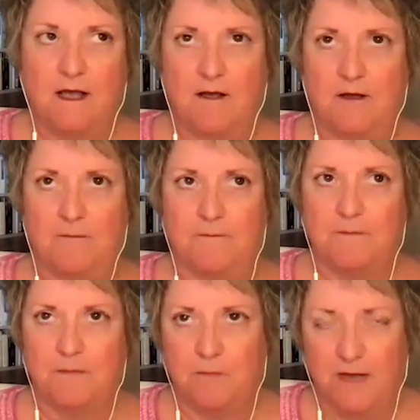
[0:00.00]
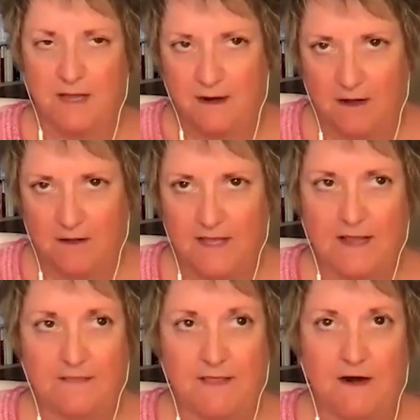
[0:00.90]
But all
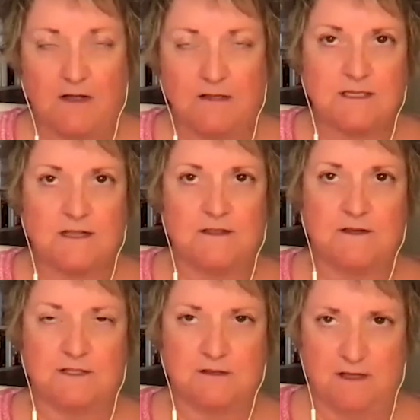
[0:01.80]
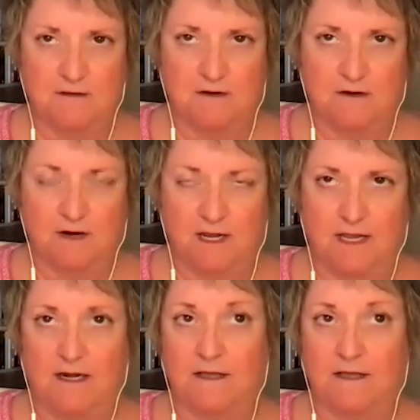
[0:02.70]
that, and then all of a sudden there's another hurricane.